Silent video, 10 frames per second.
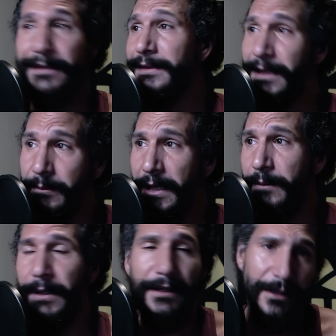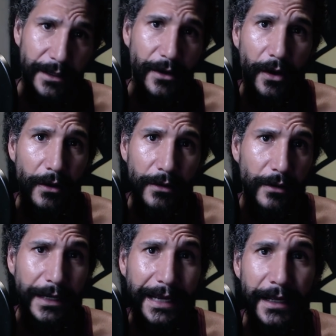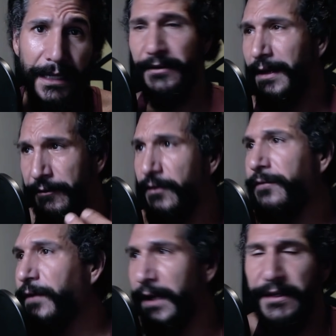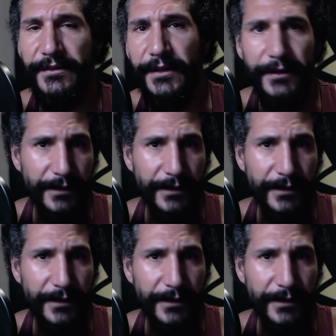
didn't make it a big deal at all okay like if you feel like he's a,